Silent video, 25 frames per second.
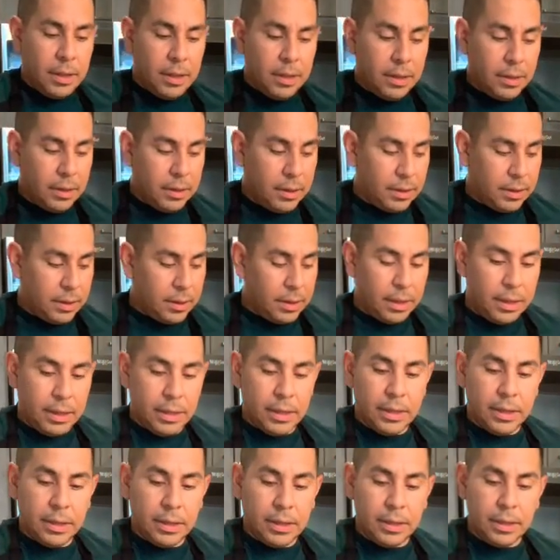
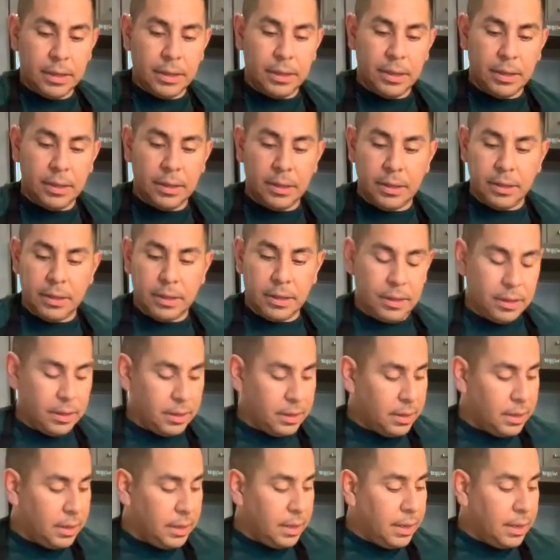And
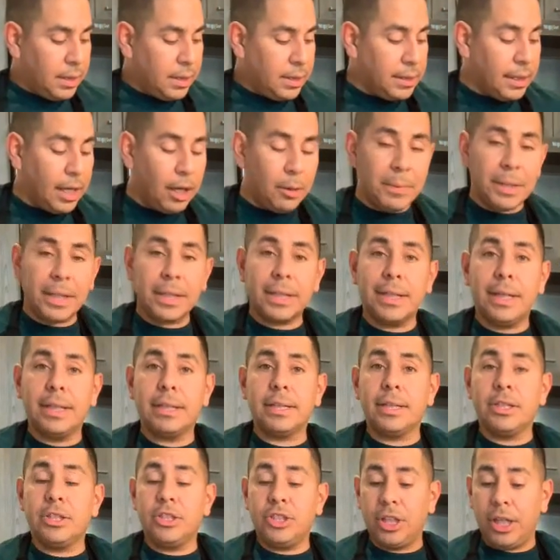now I'm gonna cut
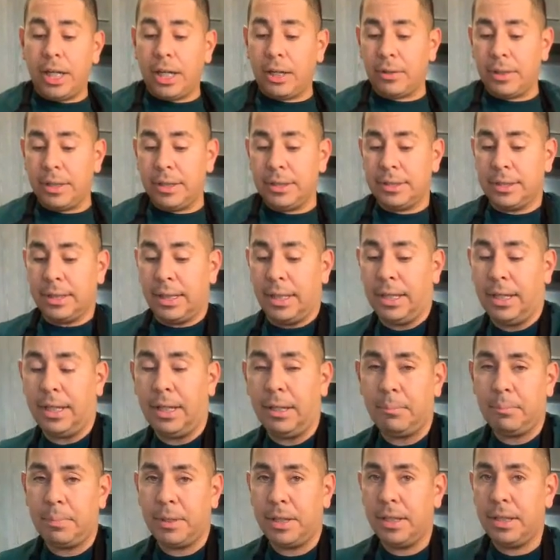the cherries
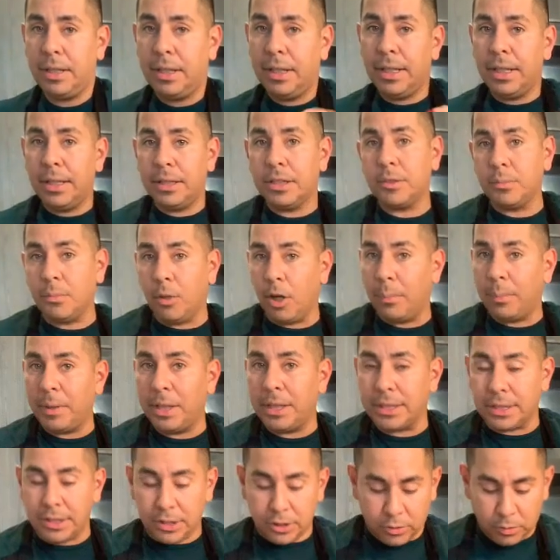up, small
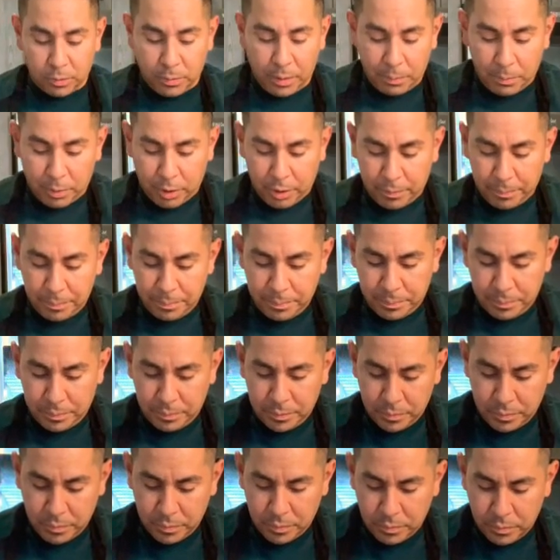pieces, remember,
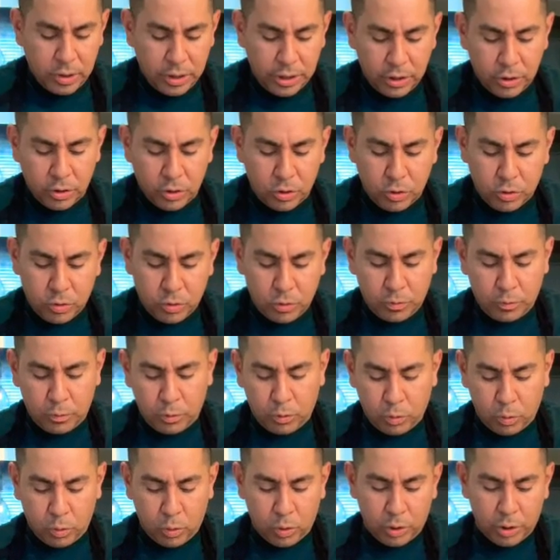little
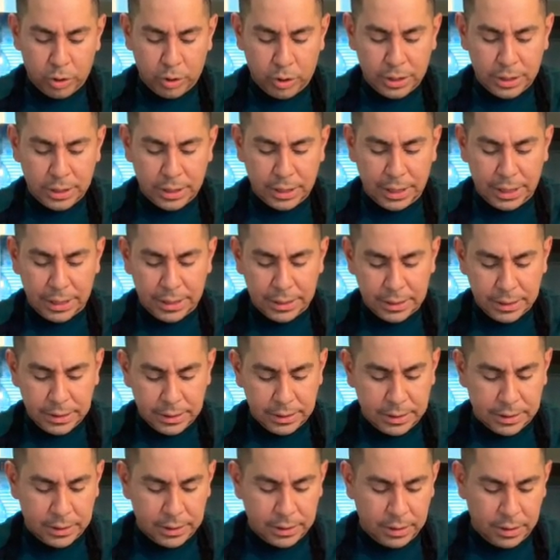quarter
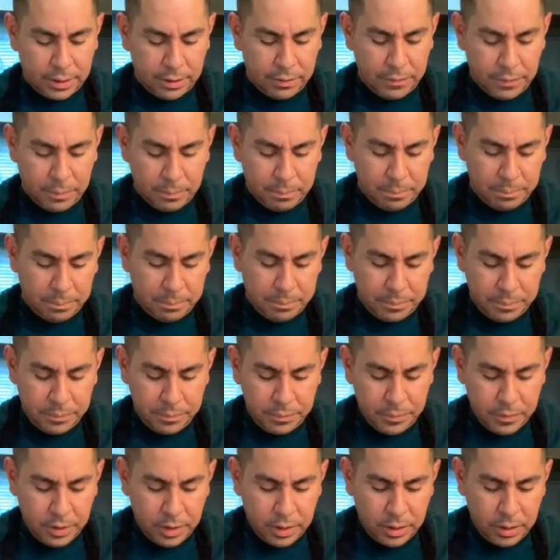slices of them.
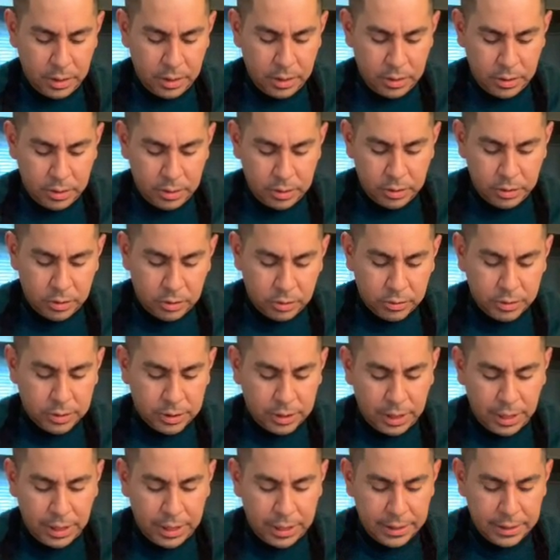So
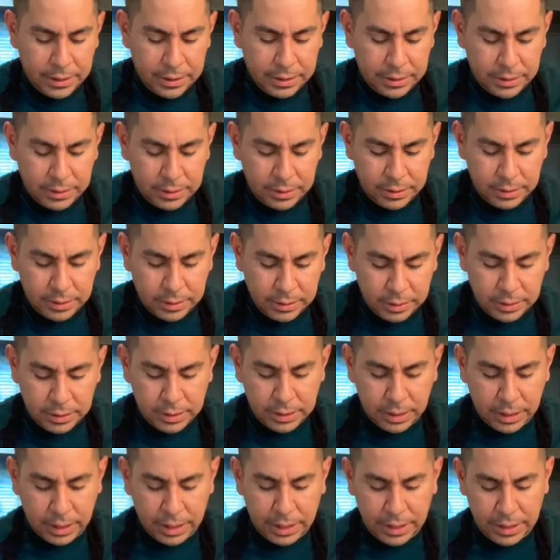slice,
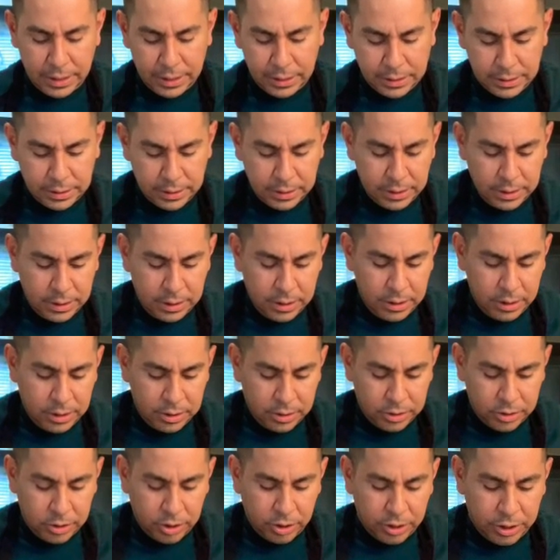slice,
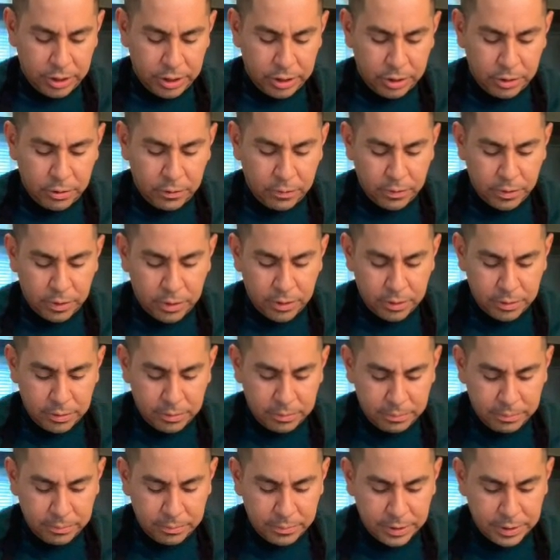turn it over,
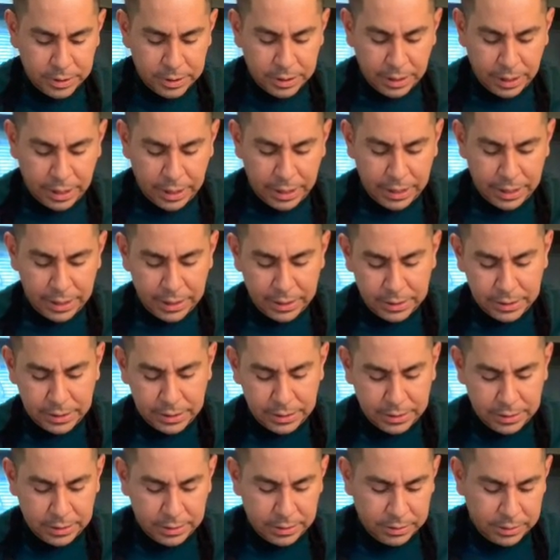
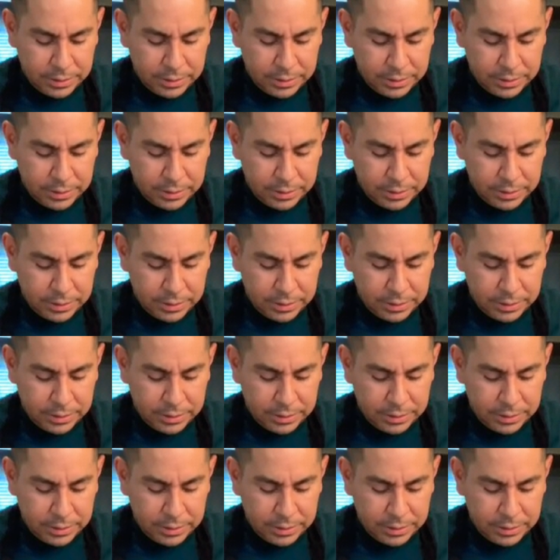slice,